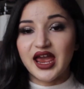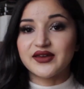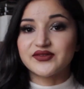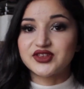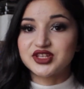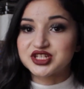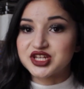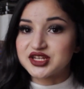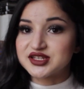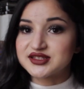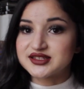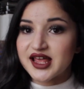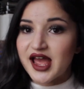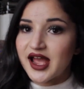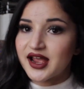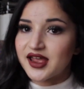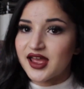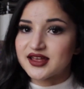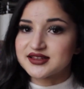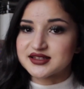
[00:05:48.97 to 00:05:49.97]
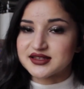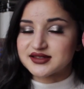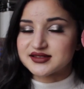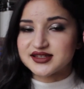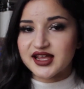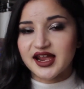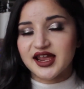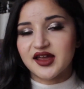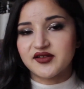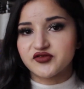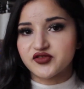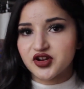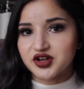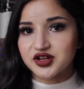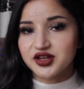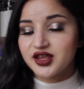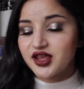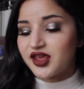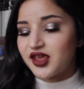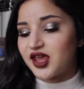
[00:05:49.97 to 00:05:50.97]
I have the shade Zac, as in Zac
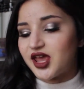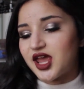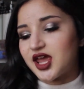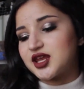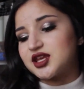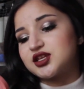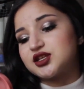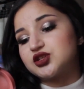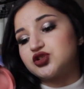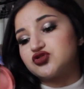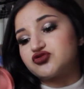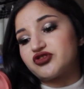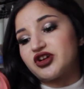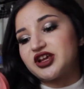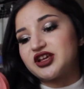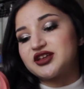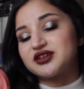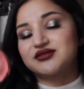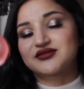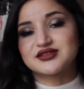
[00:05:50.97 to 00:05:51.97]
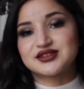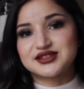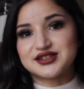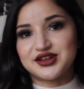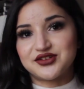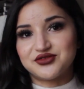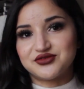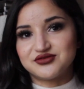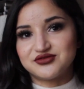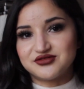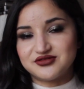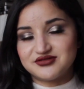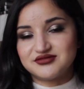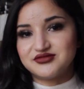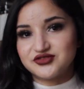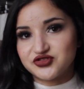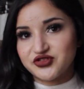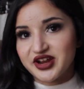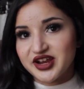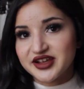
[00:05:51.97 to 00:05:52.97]
Efron, and Drake, so
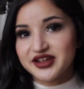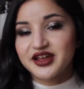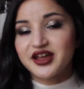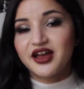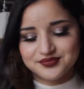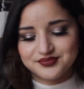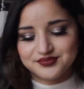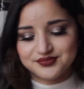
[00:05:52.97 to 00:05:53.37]
Drake.